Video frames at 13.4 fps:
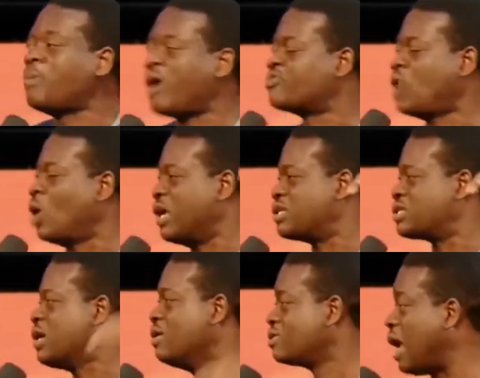of
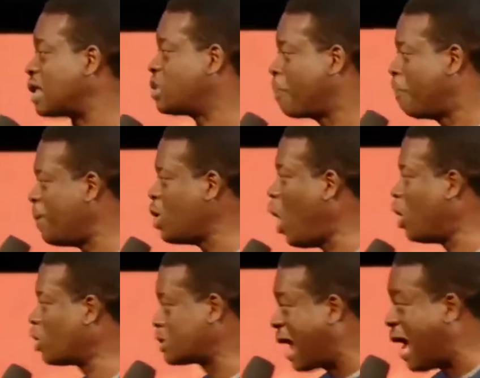knowledge that is
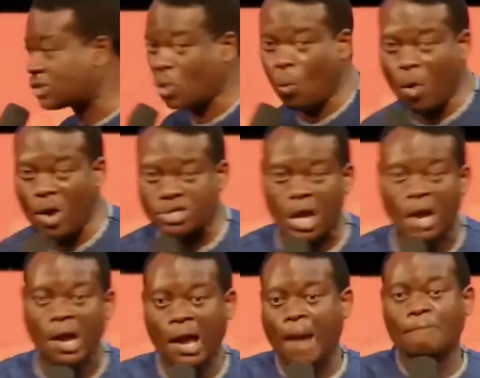beyond that which
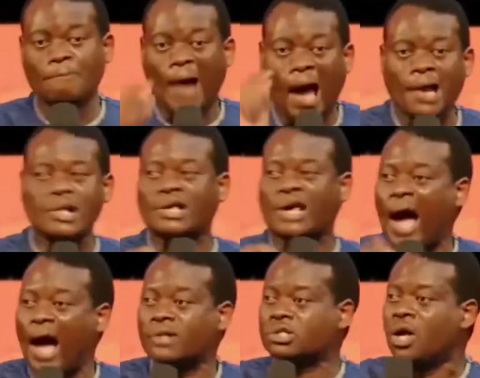a man
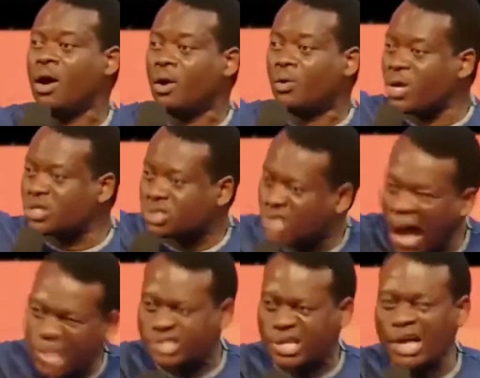can
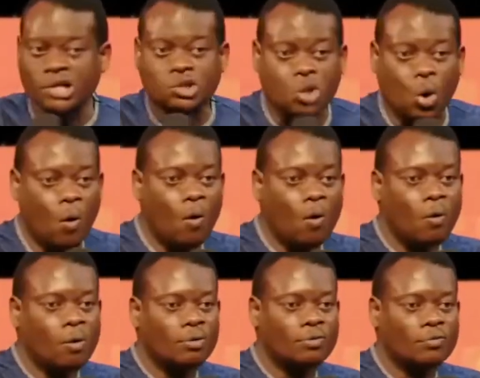research into
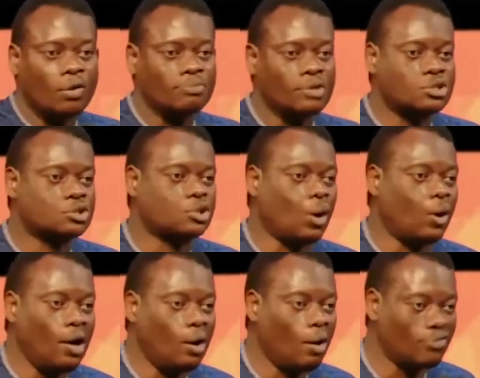from the
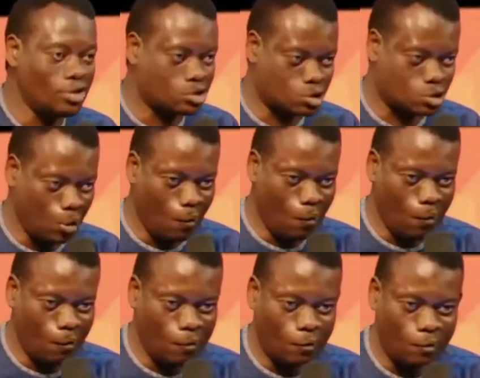soil of his soul.
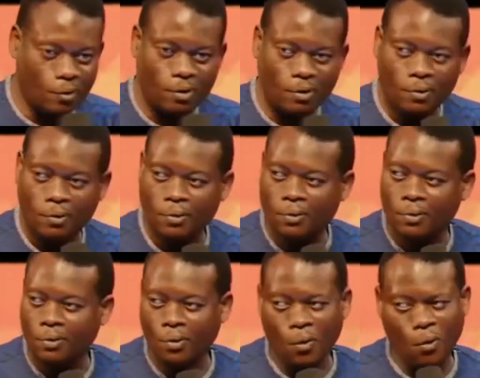
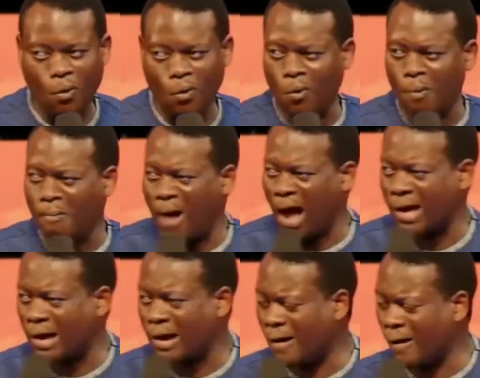Oh
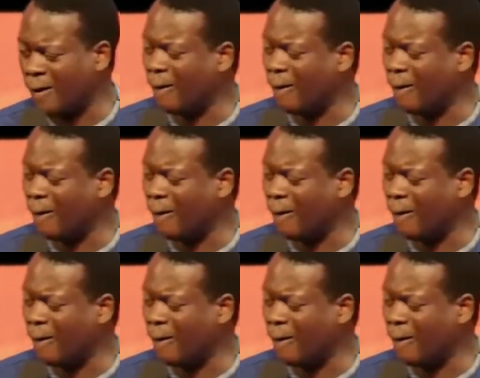my